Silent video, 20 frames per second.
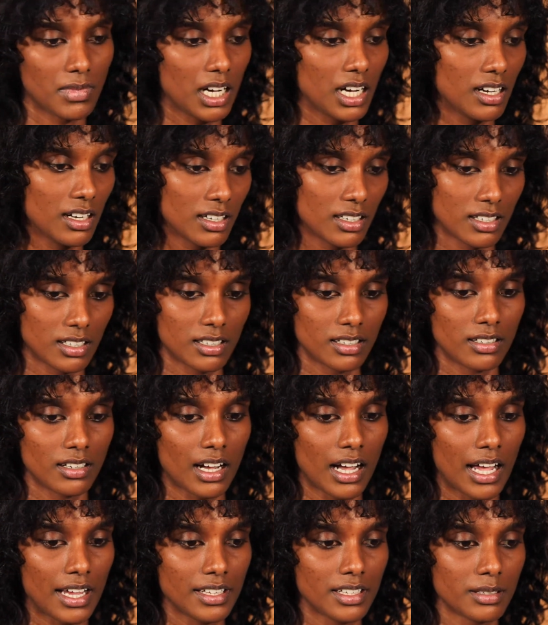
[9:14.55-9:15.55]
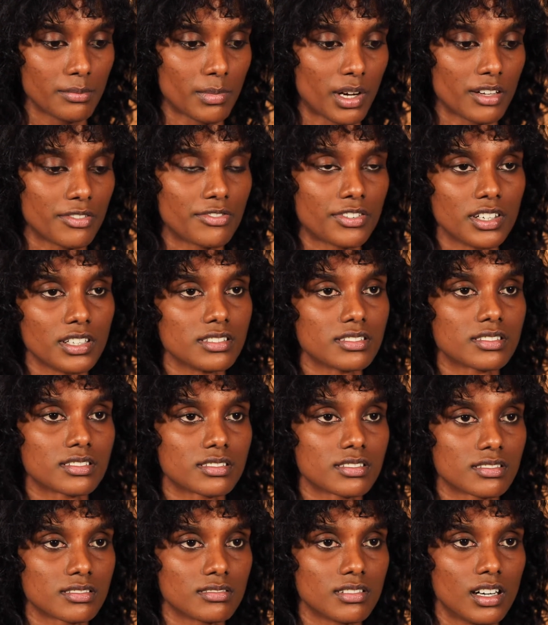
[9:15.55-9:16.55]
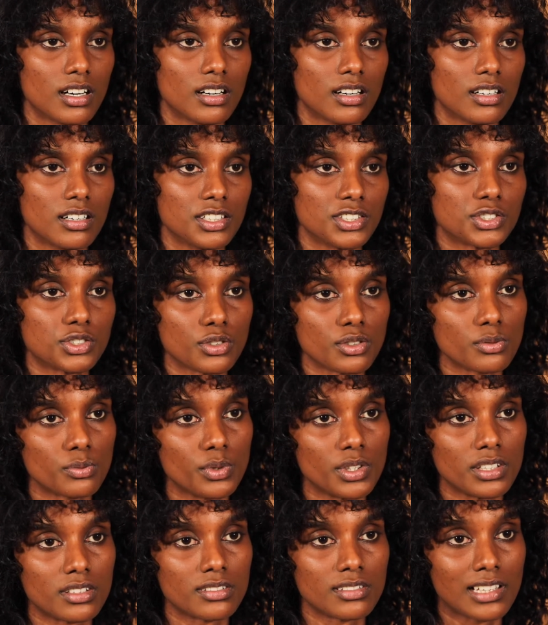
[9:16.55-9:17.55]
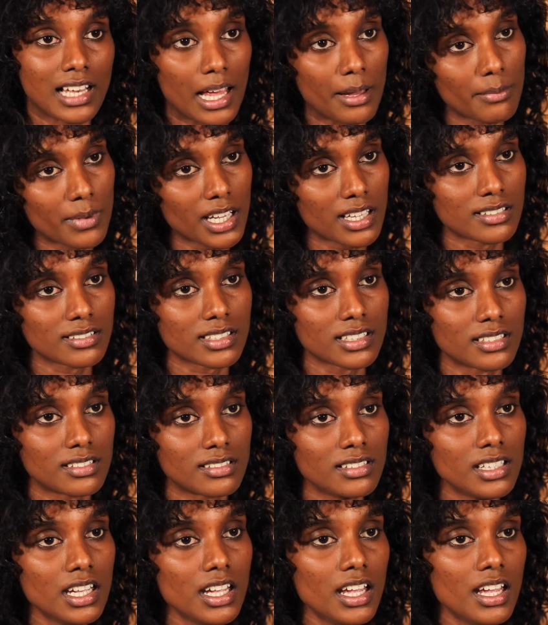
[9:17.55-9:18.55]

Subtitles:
I did my first shoot with Glam magazine,